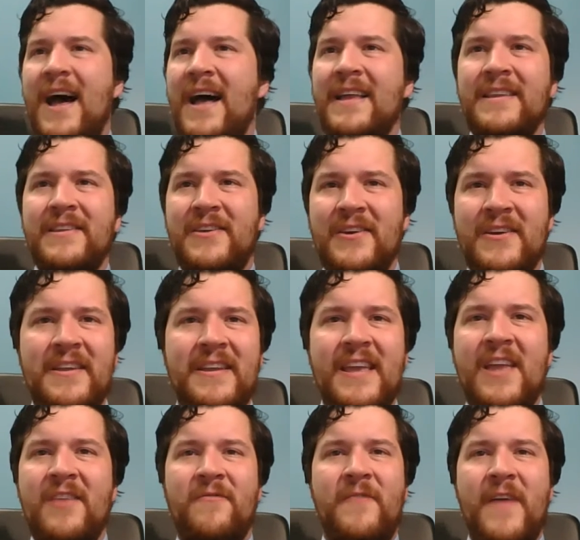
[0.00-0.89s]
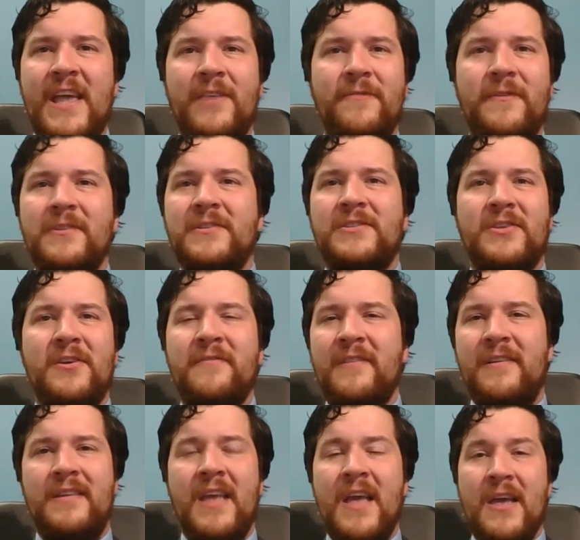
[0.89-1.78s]
done, good and faithful
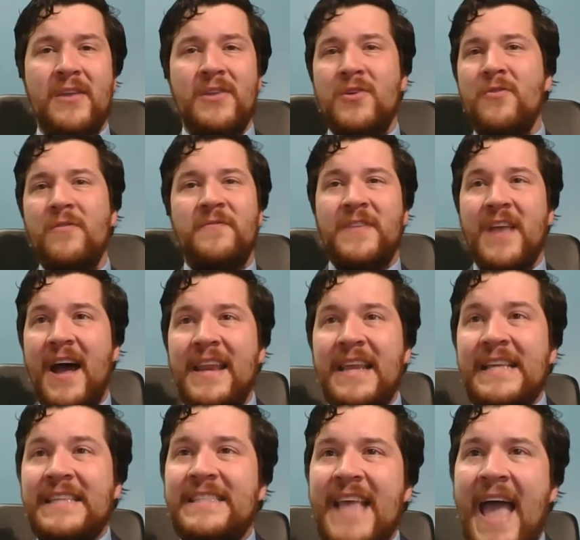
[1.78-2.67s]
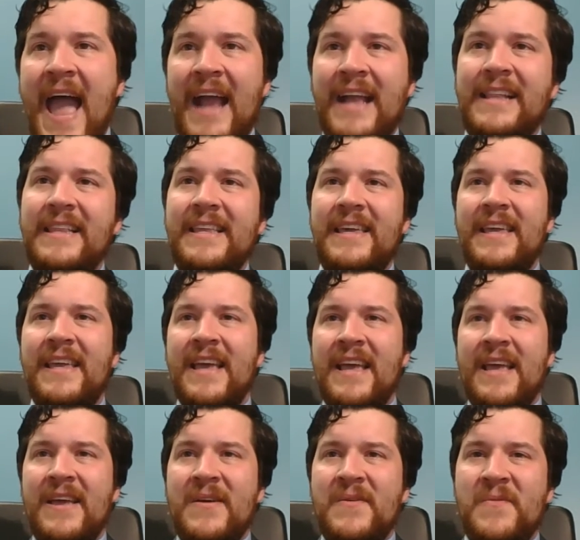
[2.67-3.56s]
servant. You've done exactly
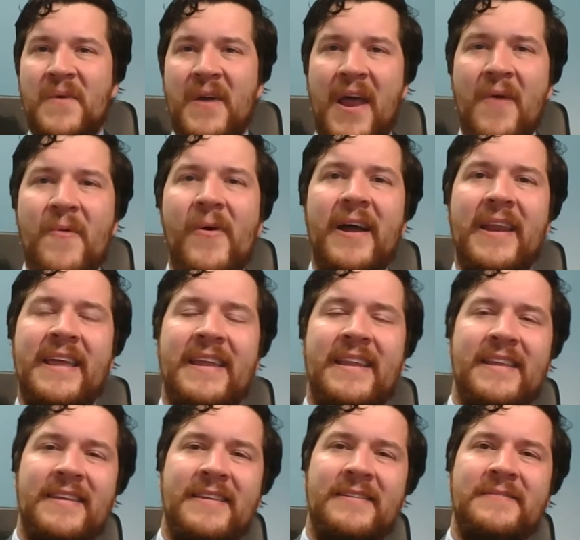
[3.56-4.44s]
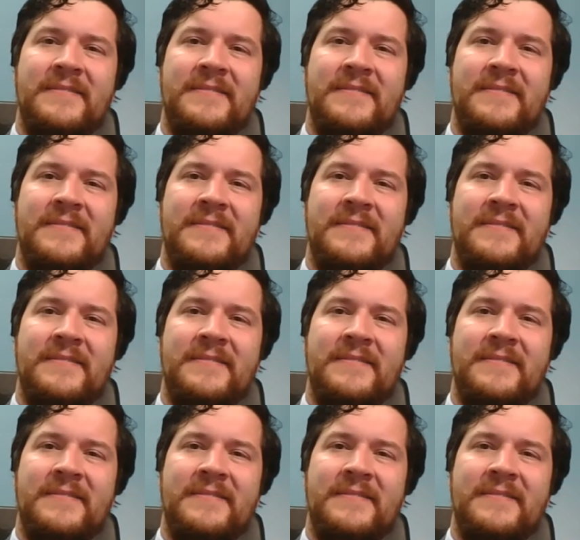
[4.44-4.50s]
what I wanted.